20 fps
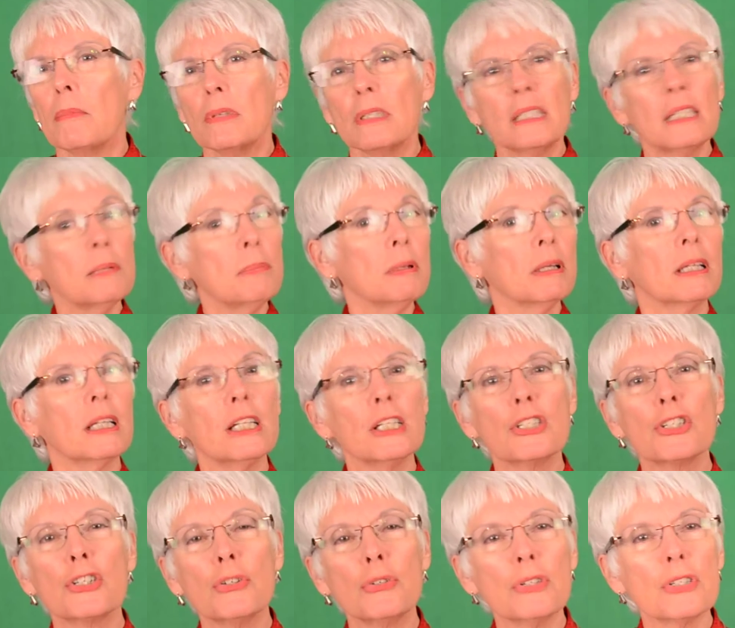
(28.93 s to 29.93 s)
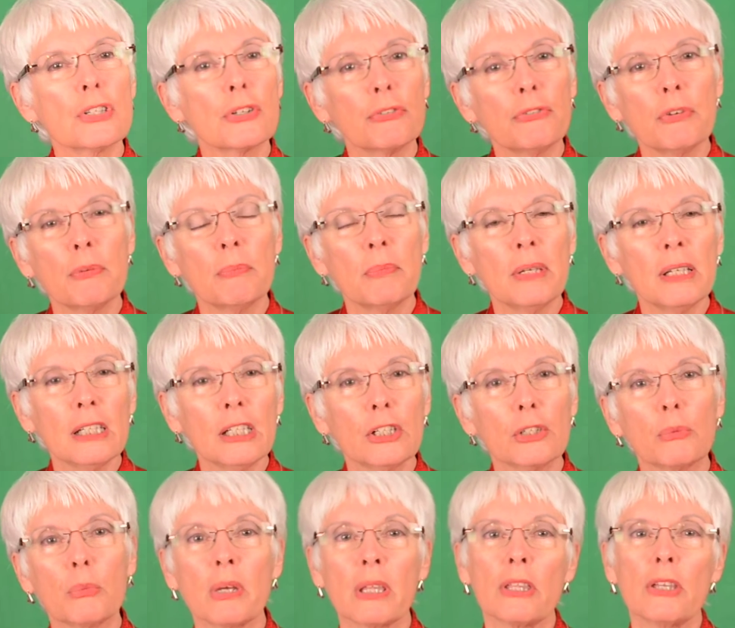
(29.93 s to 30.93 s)
Typically, students are familiar
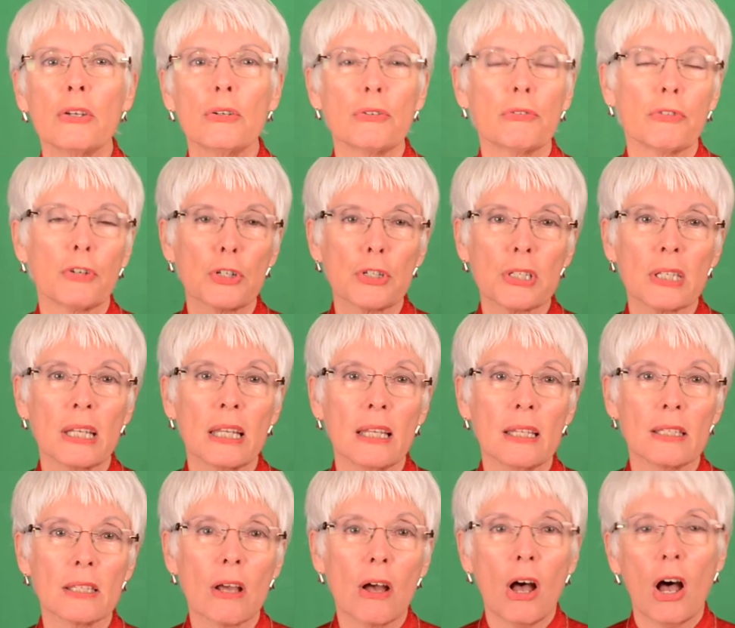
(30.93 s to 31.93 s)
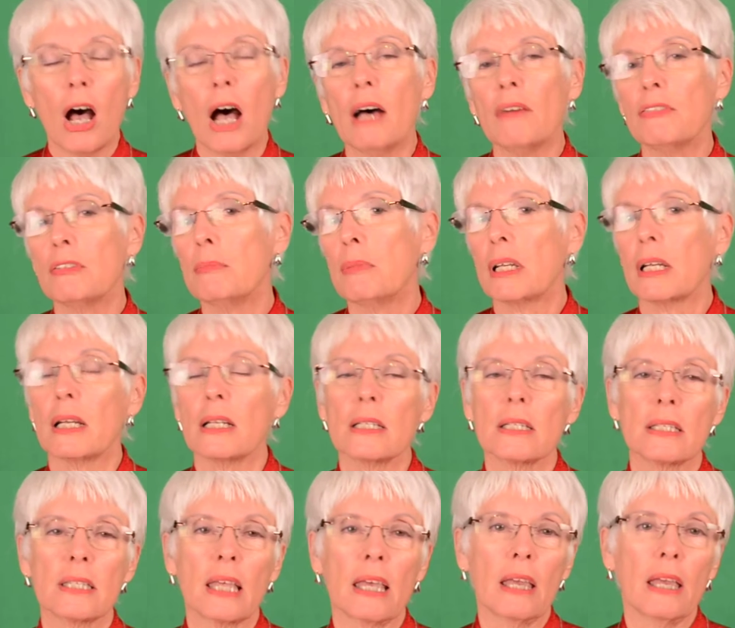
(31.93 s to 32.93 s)
with universities, often
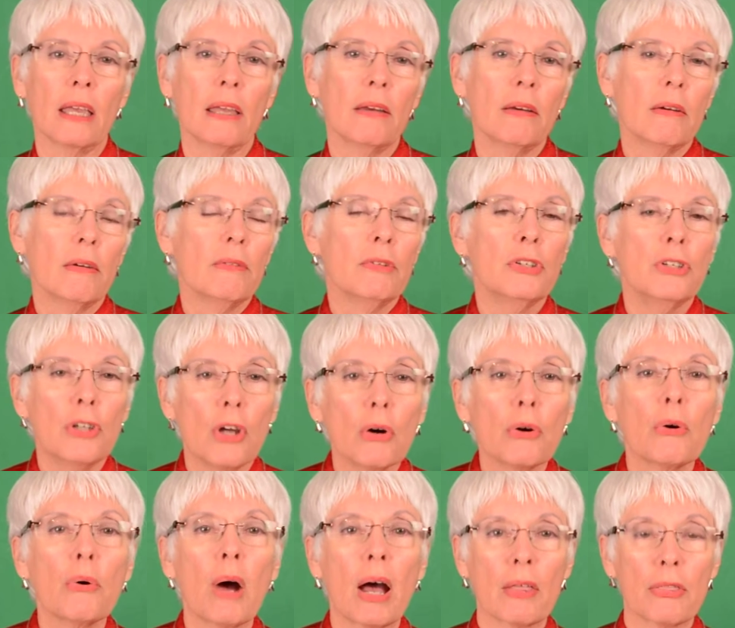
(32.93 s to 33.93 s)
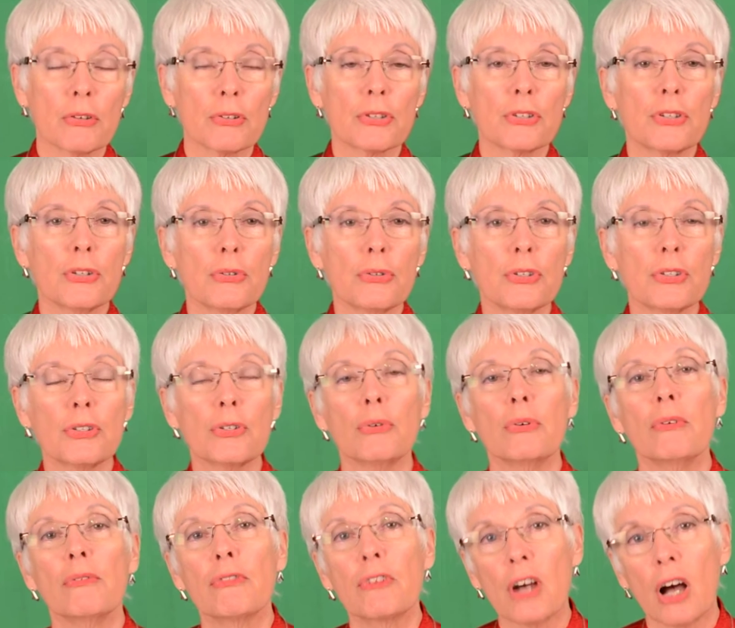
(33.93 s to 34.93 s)
because they know other students who
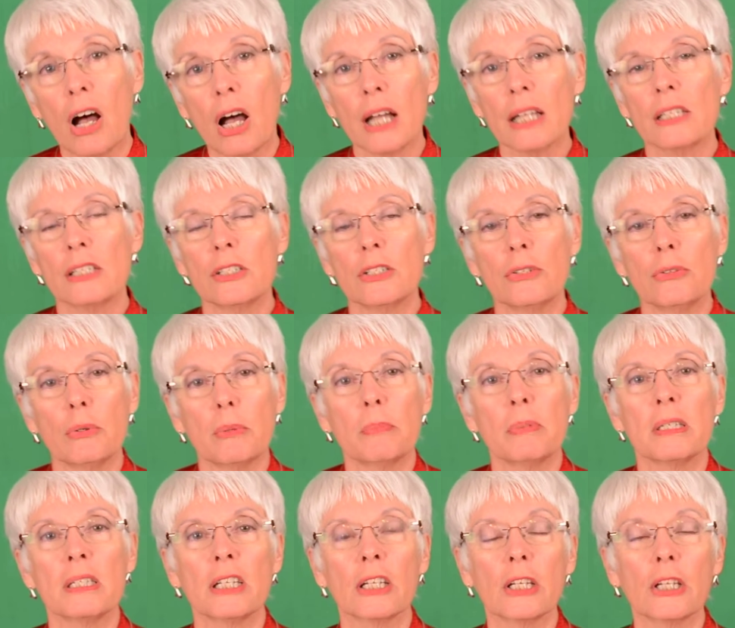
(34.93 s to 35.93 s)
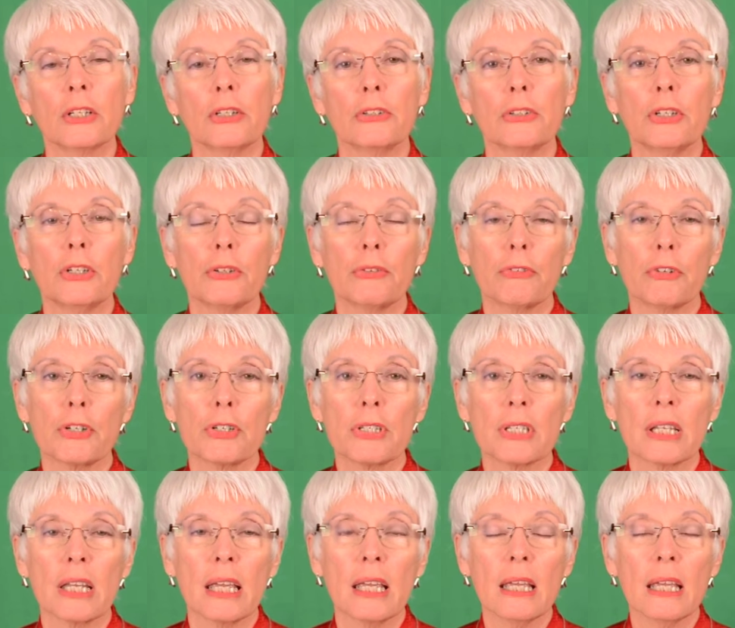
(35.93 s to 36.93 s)
have gone to a particular
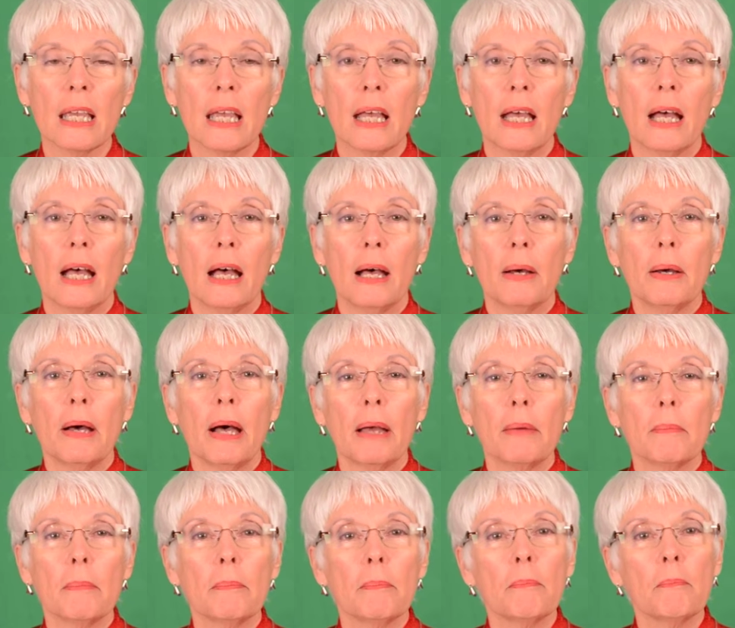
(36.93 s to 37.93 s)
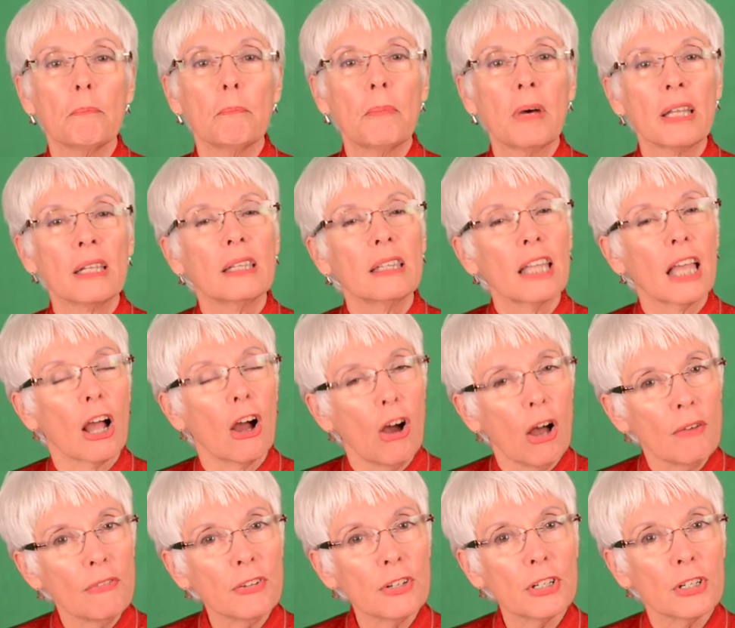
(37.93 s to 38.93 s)
university, but they
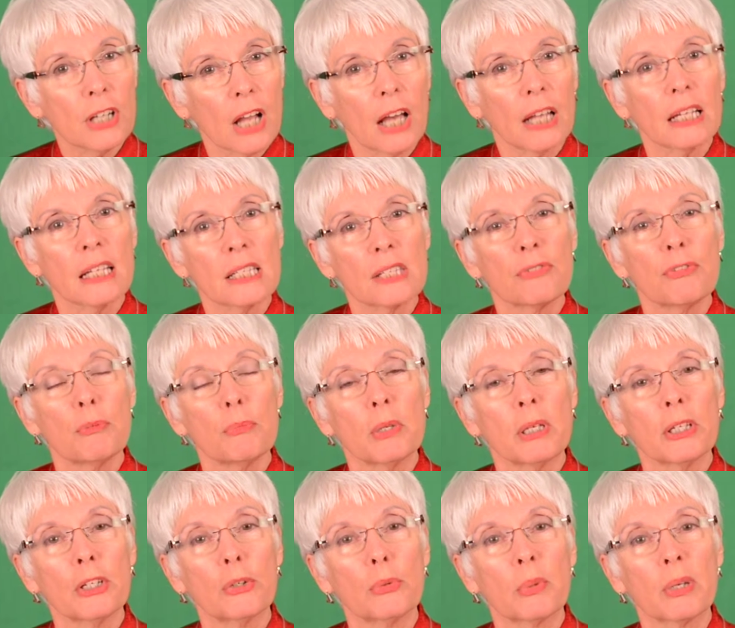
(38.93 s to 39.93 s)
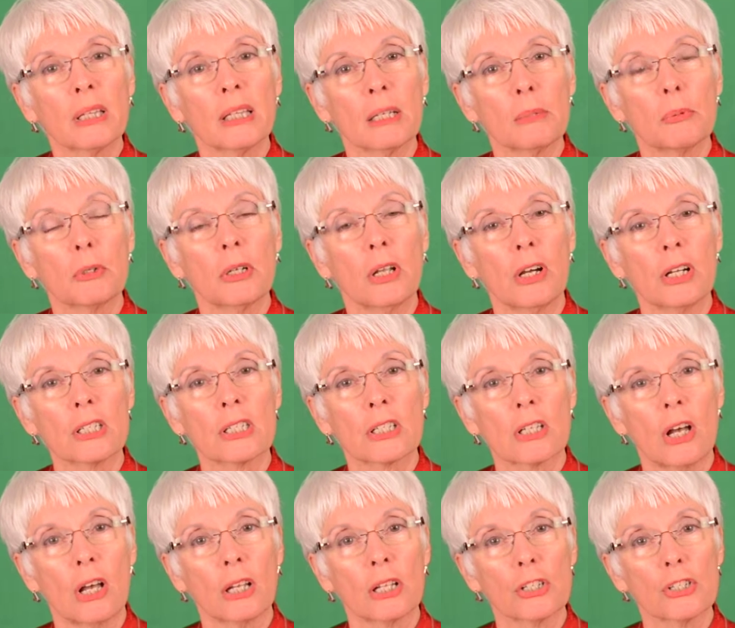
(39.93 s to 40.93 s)
often are not as familiar with liberal arts
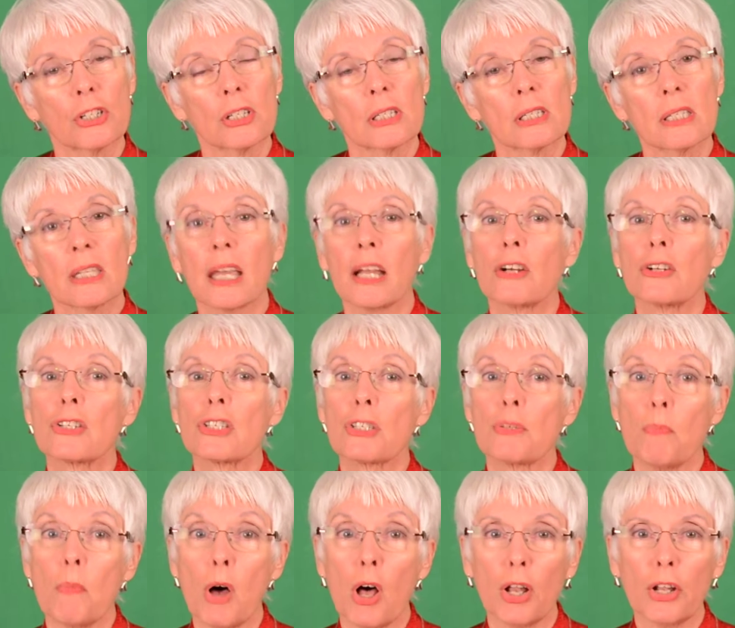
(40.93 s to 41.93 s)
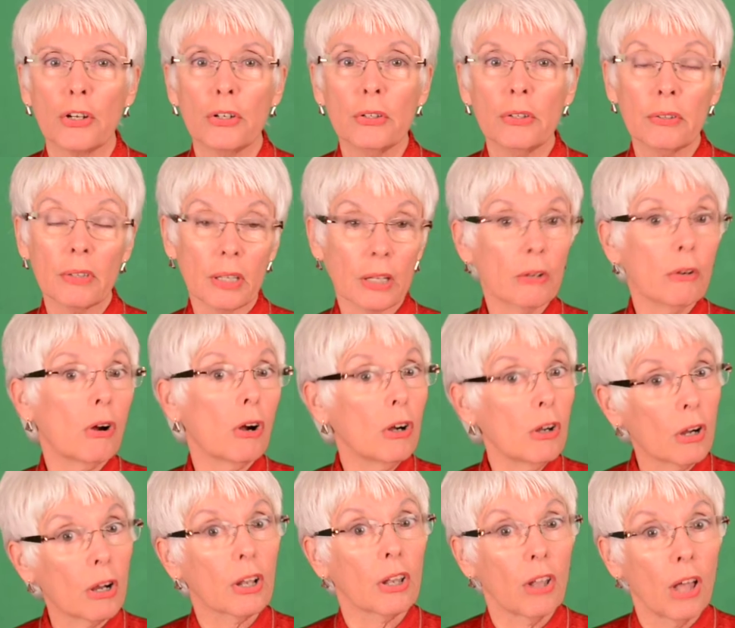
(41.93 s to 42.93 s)
colleges. They are smaller, there
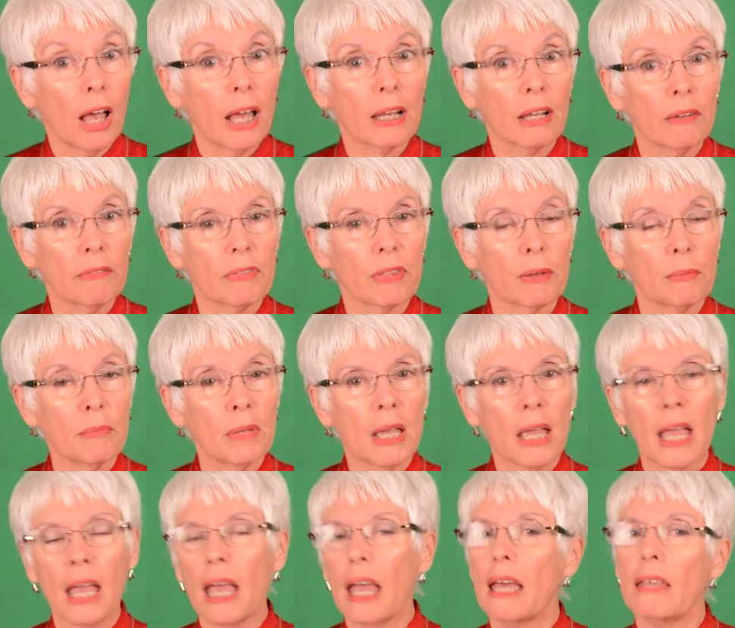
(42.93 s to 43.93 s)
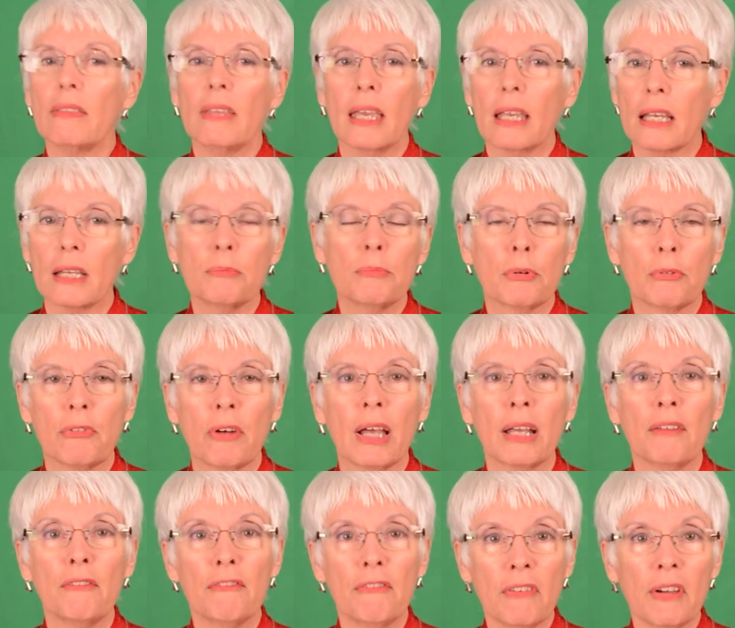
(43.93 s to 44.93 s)
are a lot of them, and they can provide
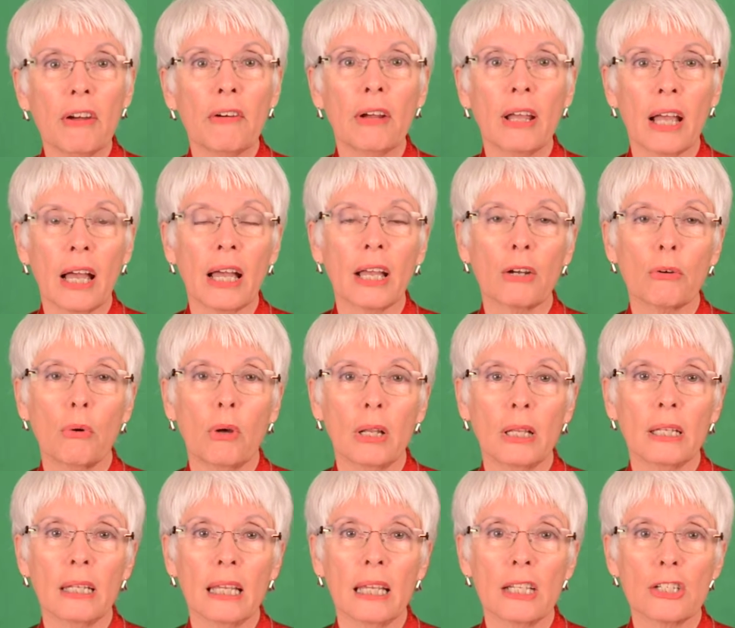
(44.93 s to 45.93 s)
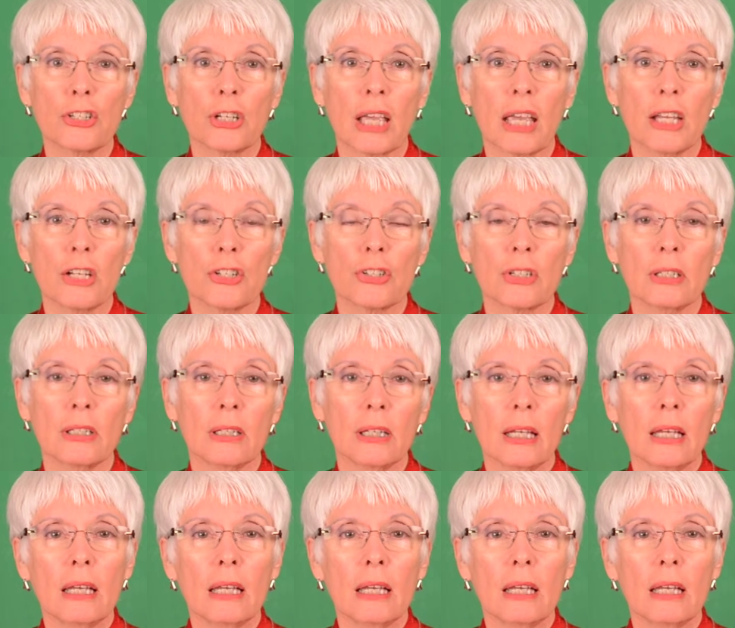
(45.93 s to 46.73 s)
a very high quality education.